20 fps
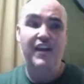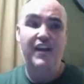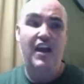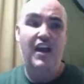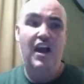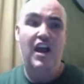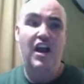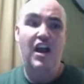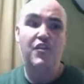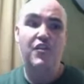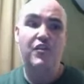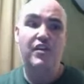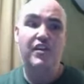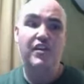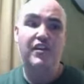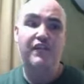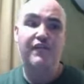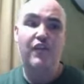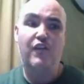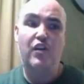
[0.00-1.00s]
Uh, you can
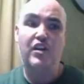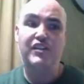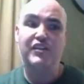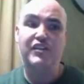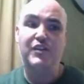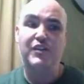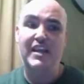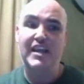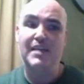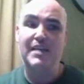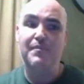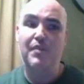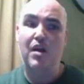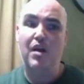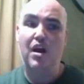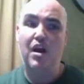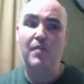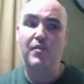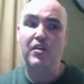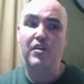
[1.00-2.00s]
convert it to
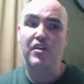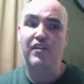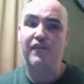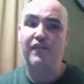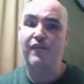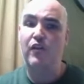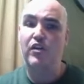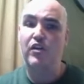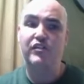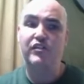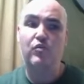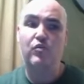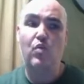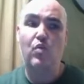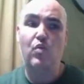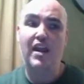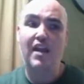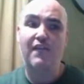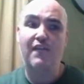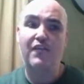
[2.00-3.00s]
EPUB. You can convert it to
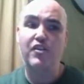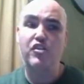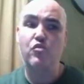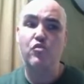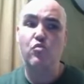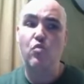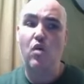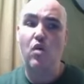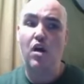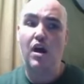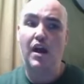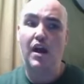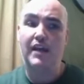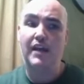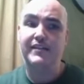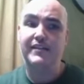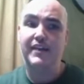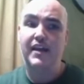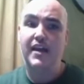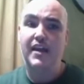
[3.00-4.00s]
whatever you
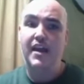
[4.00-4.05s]
want.